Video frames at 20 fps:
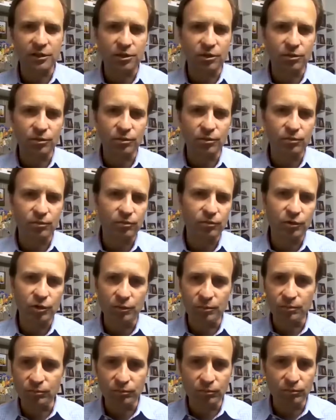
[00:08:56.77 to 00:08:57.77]
you
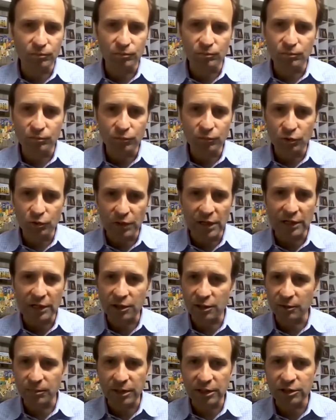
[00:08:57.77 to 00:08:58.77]
got
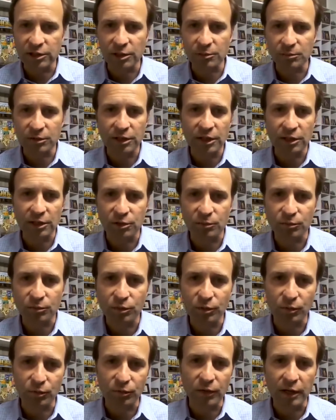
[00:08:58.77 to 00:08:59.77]
the Paycheck Protection
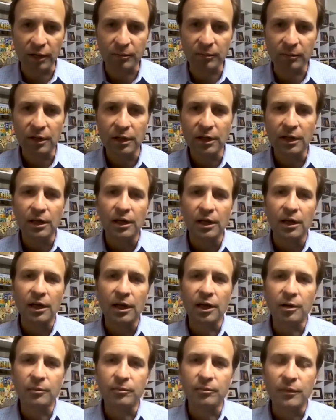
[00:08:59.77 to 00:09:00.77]
Program.
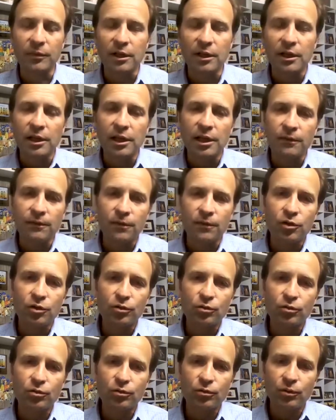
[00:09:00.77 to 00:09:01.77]
If
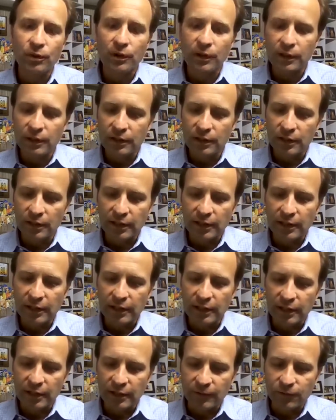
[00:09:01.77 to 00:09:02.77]
you
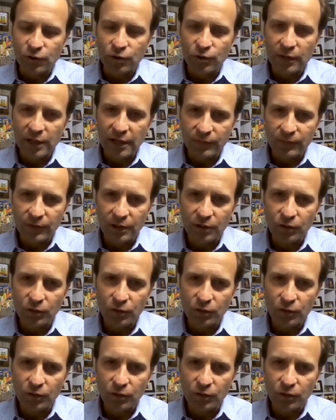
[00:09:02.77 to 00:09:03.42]
have a